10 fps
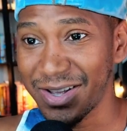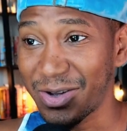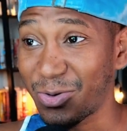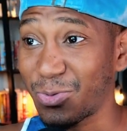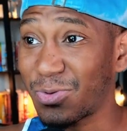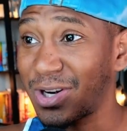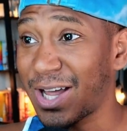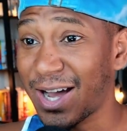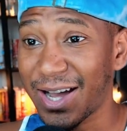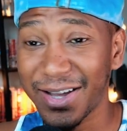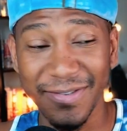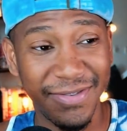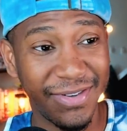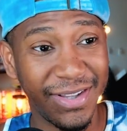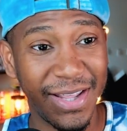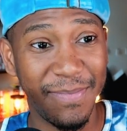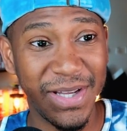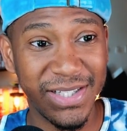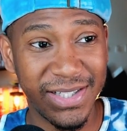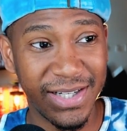We're live. Let me
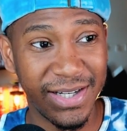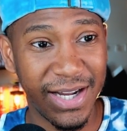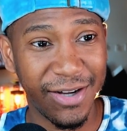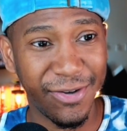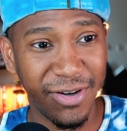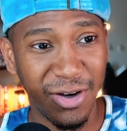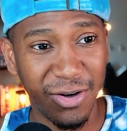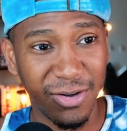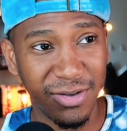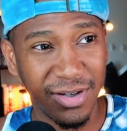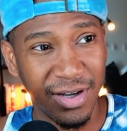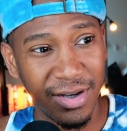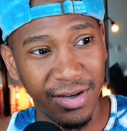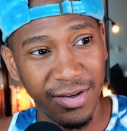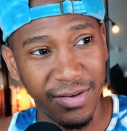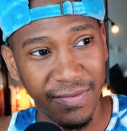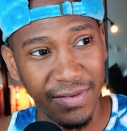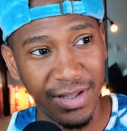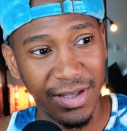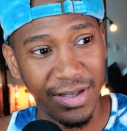send out all of
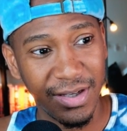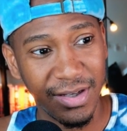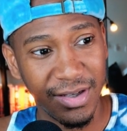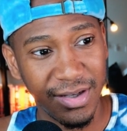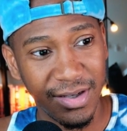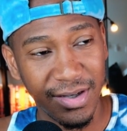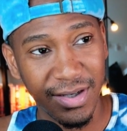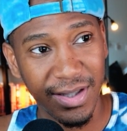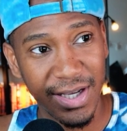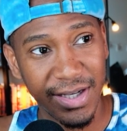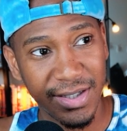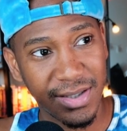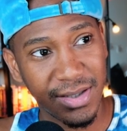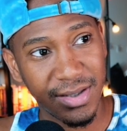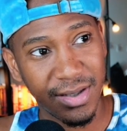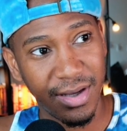the links.